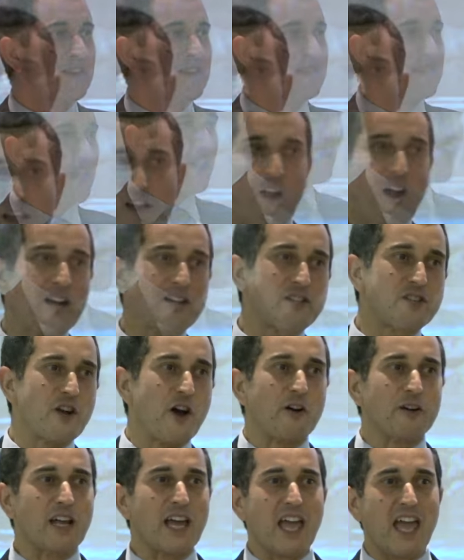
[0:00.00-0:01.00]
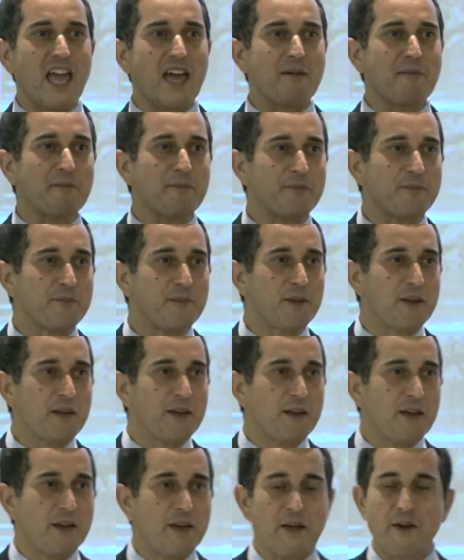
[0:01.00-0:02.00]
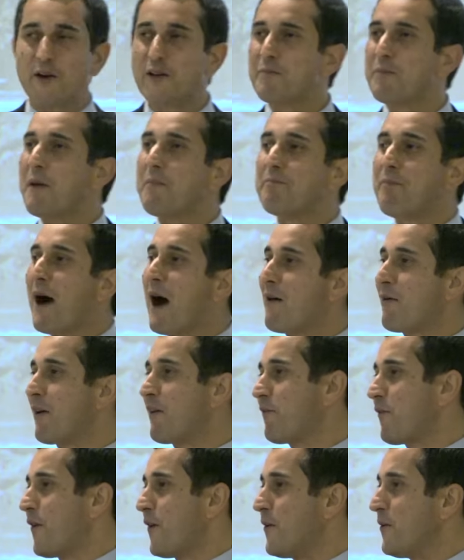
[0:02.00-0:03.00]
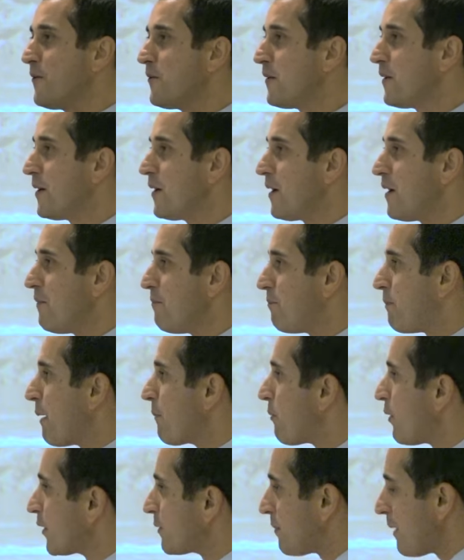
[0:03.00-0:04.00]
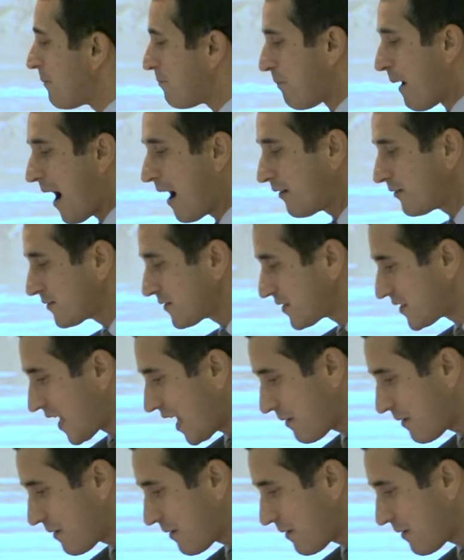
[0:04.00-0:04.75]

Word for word: The Lord showed him he would be powerful, people would be bound,